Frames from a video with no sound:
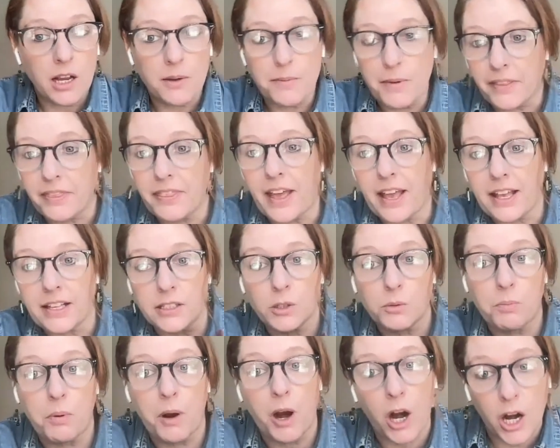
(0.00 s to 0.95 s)
Talk about that
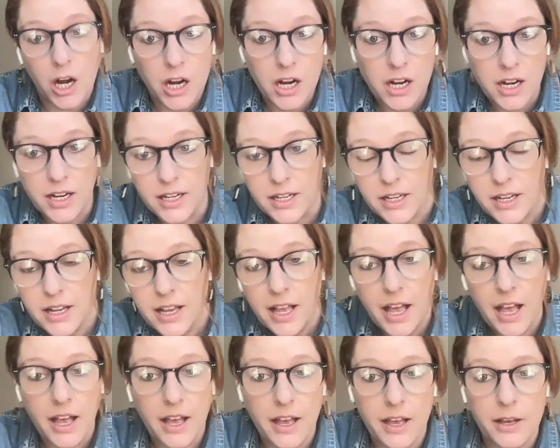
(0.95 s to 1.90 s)
spark
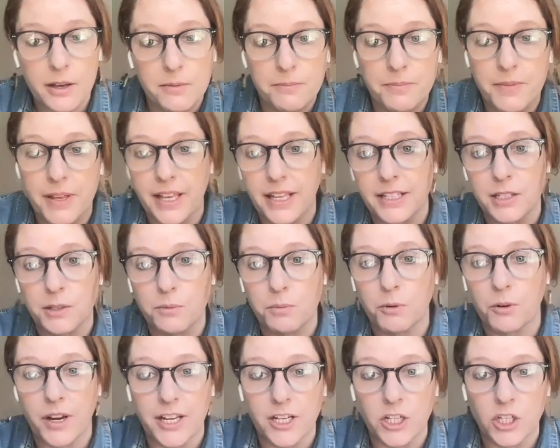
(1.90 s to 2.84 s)

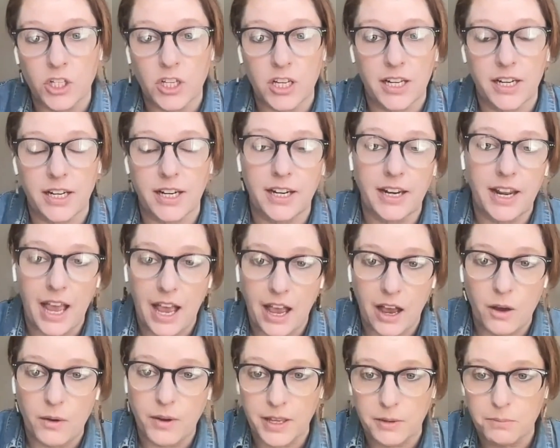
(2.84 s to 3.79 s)
inspiration and
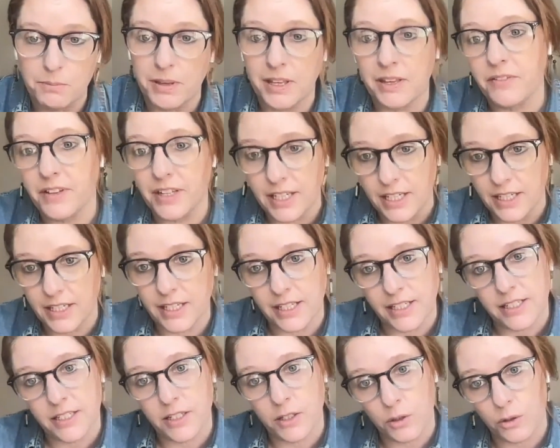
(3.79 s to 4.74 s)
how it pivoted
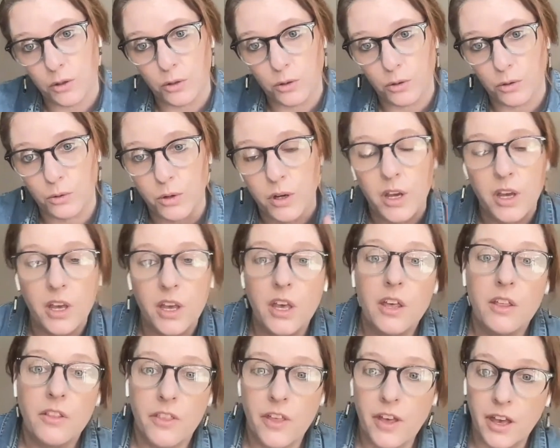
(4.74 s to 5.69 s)
into
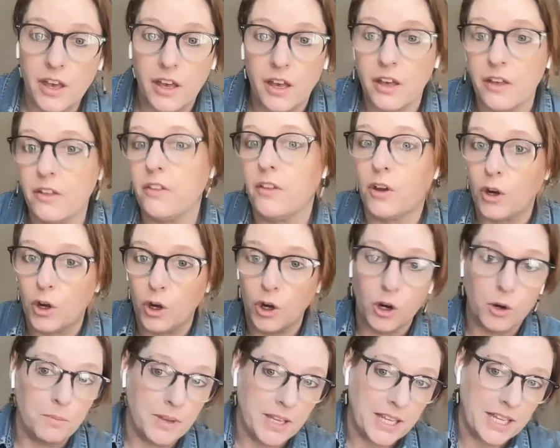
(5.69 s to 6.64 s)
the
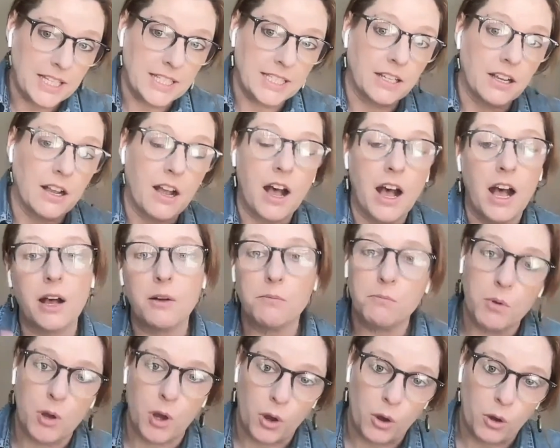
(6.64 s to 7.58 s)
Hermes
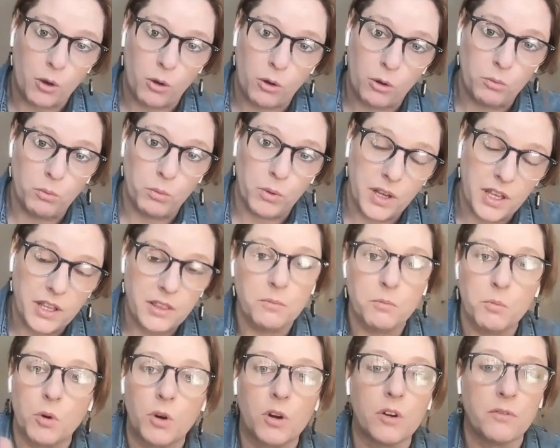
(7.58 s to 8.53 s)
combo with
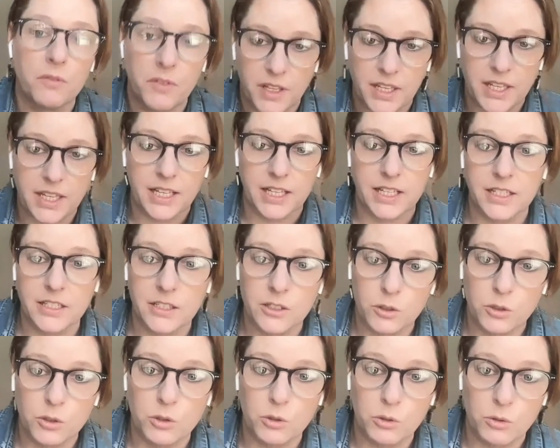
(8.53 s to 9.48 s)
Morpheus
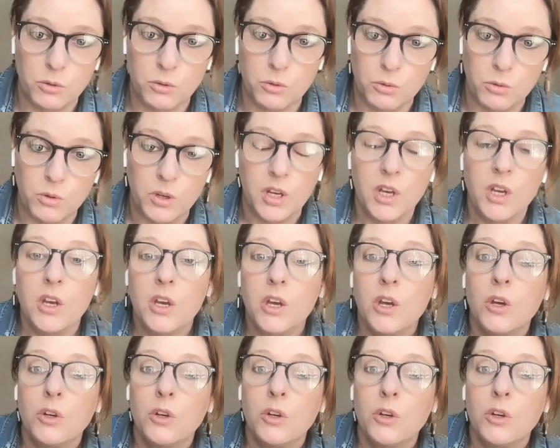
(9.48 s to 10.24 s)
to